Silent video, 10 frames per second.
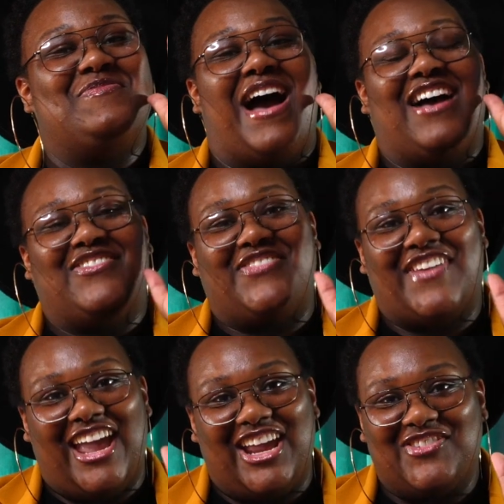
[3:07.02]
my
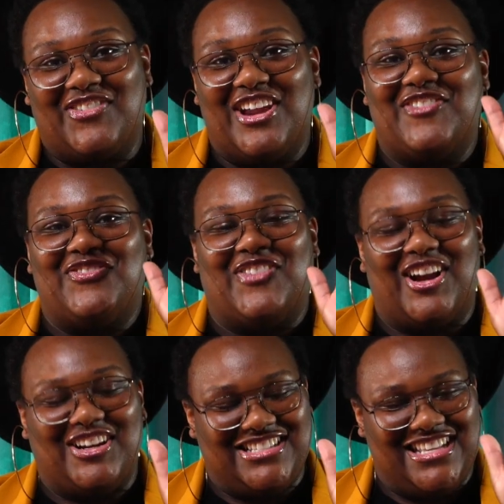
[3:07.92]
favorite
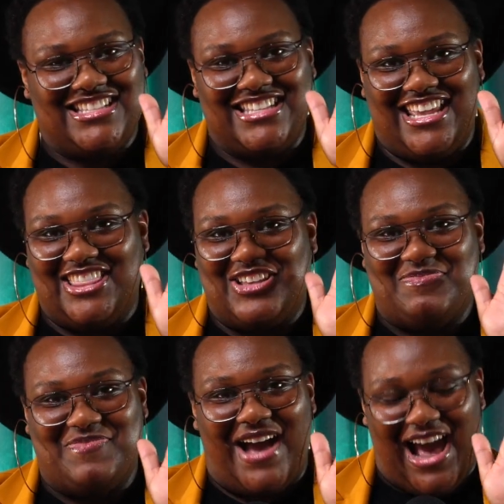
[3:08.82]
verses in the
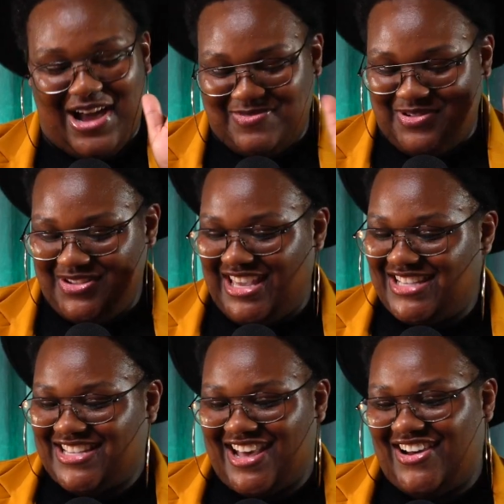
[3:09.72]
Bible.
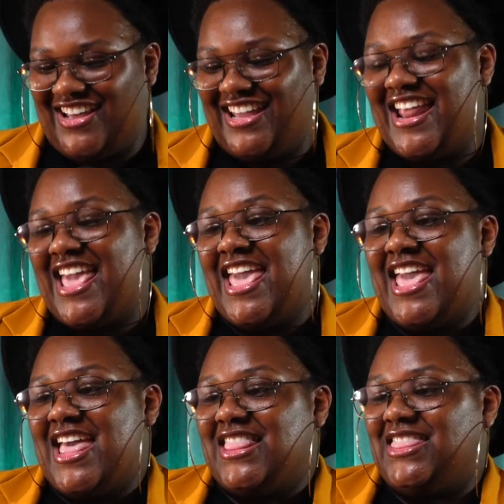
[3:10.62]
Yes, God.
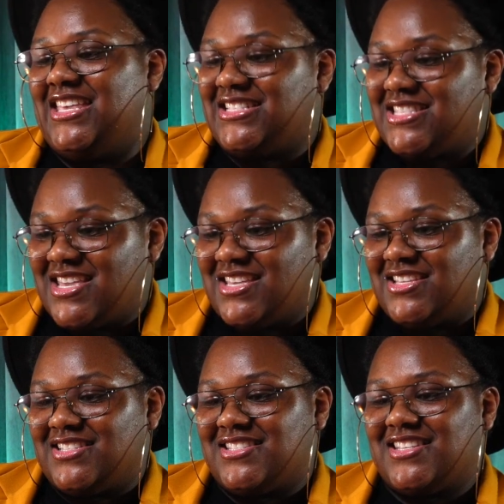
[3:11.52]
This
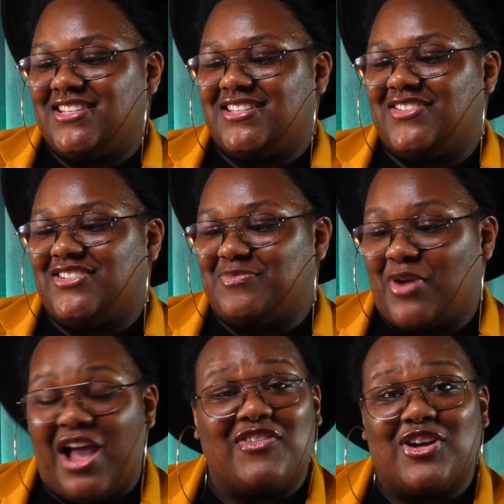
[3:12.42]
is
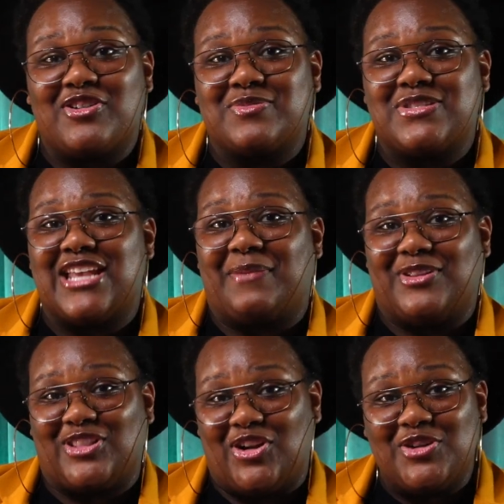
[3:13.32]
Proverbs chapter
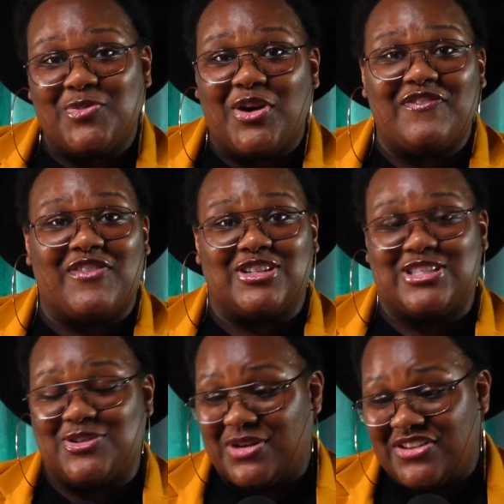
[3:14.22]
thirty-one, verse
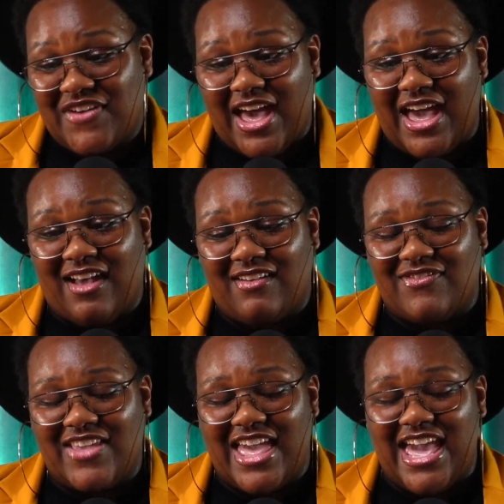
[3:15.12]
twenty-five.